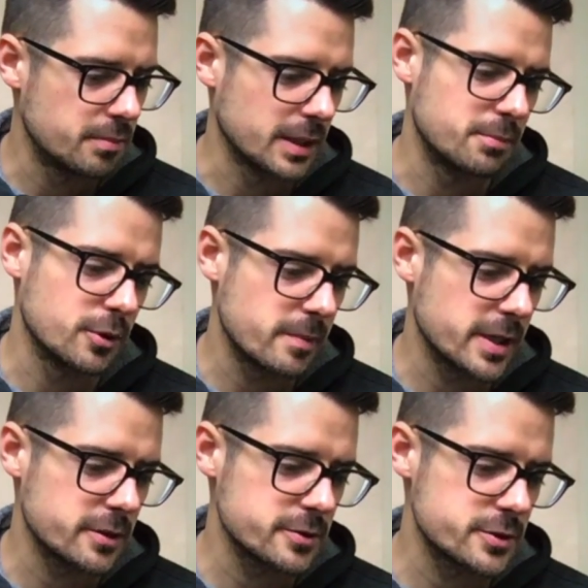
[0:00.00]

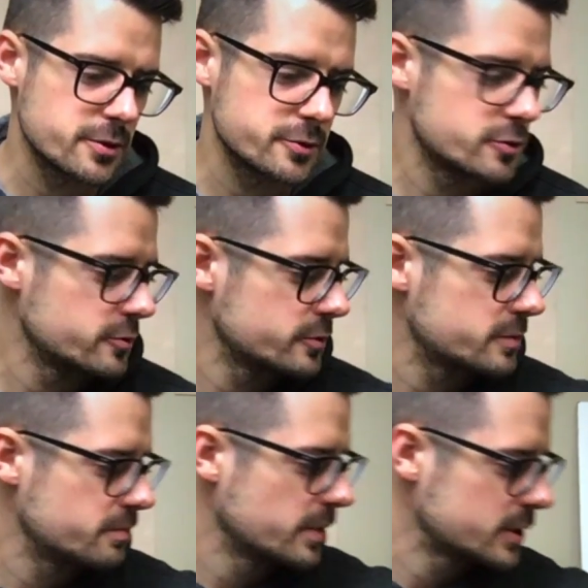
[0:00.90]
bookmakers, those who
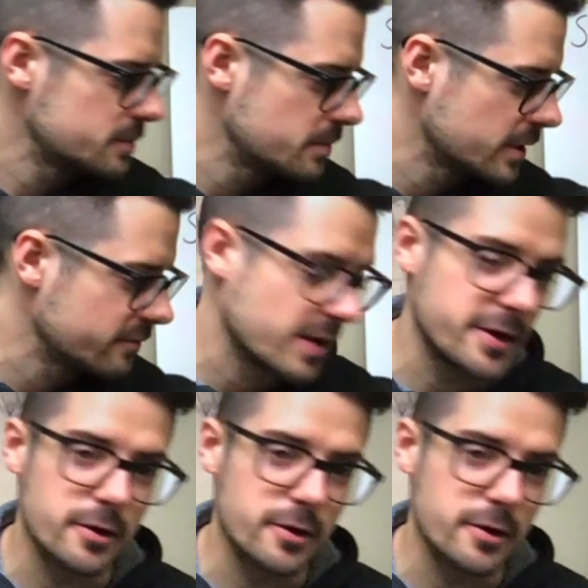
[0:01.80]
like make fine